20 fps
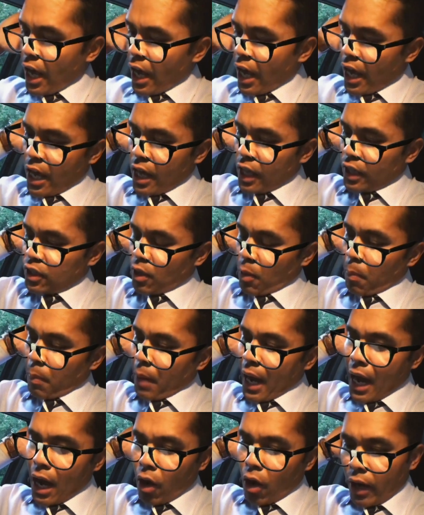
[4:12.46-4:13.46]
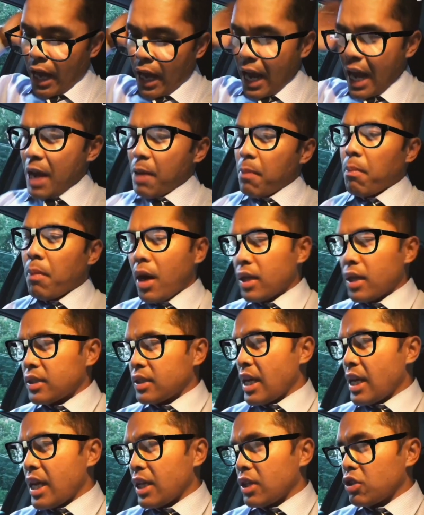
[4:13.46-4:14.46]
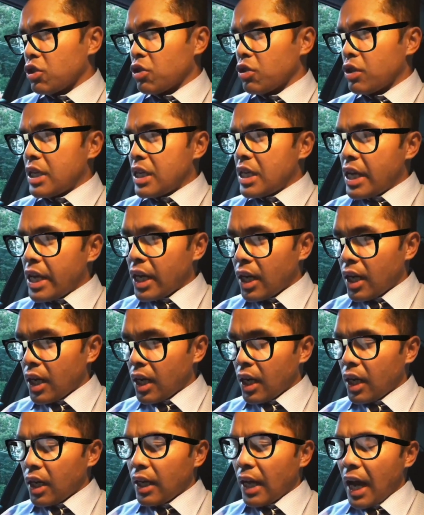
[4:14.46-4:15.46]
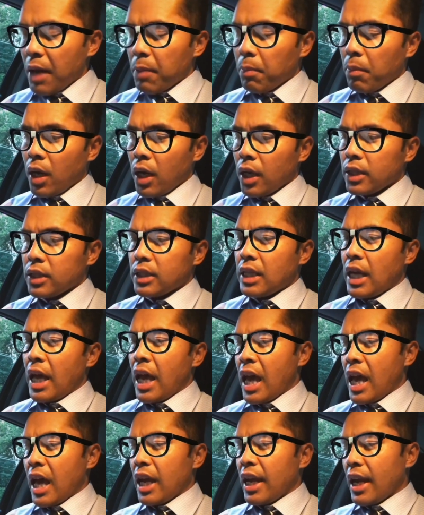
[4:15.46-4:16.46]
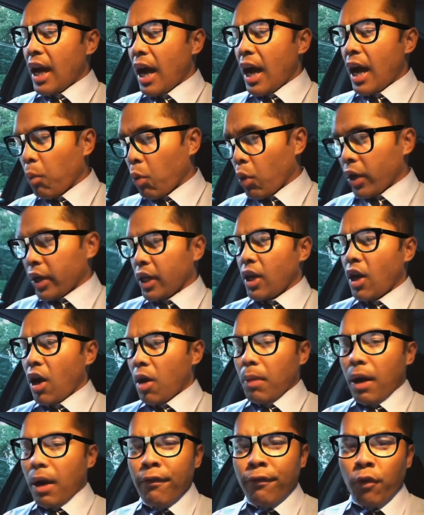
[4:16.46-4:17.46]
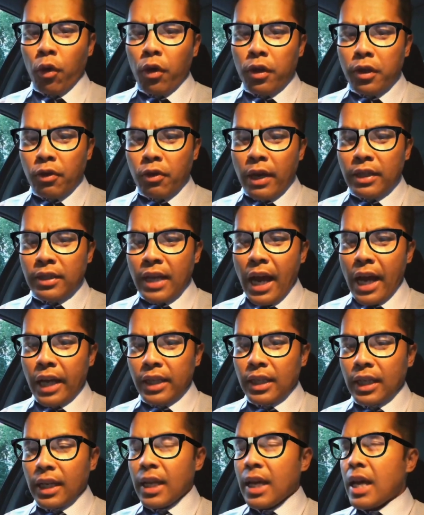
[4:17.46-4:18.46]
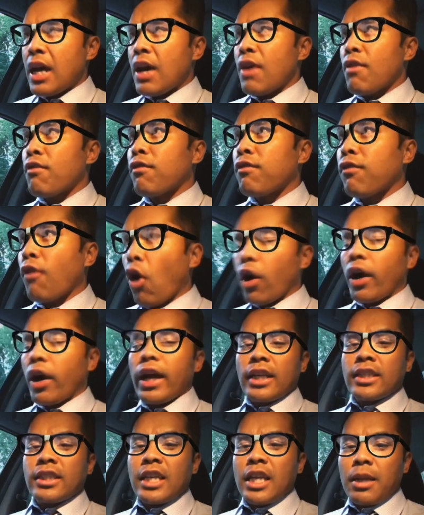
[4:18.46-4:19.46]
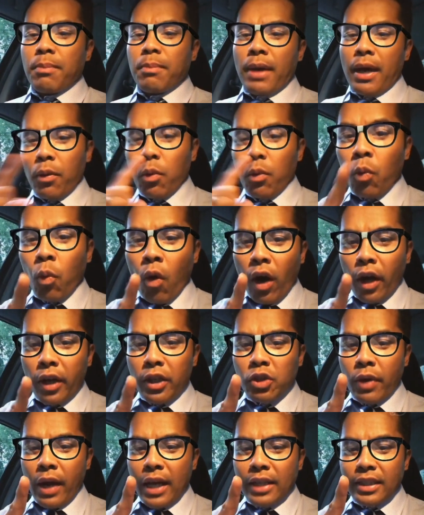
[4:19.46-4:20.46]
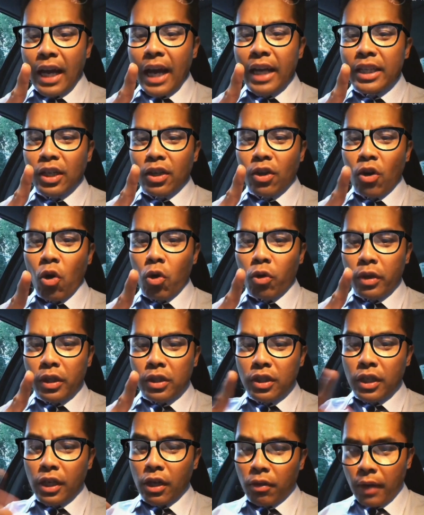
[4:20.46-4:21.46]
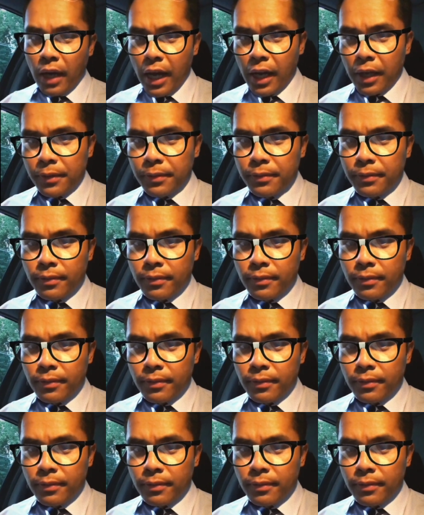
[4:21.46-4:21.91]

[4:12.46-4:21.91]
It's about 8 months into the year, 9 months, and I'm working on my 4th transaction, far exceeding my 1 transaction goal this year, right?